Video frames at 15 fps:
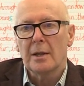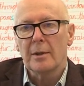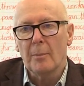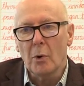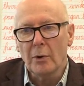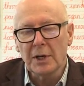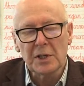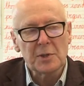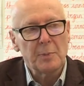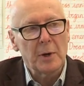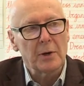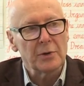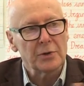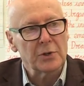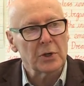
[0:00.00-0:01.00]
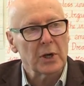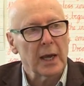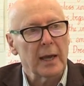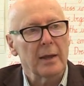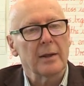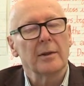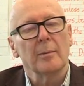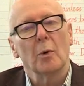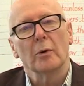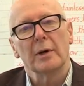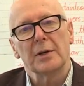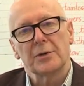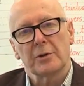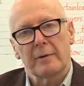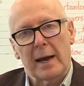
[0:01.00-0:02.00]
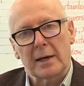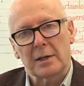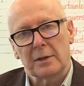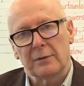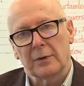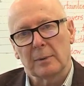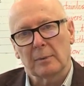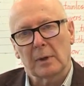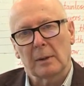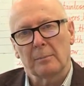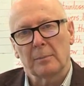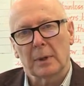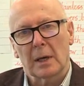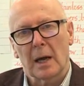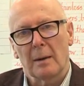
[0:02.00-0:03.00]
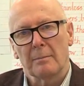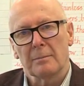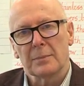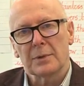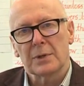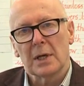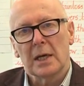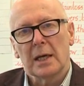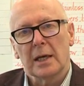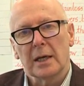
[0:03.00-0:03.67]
The more experience you get, the more interactive it becomes.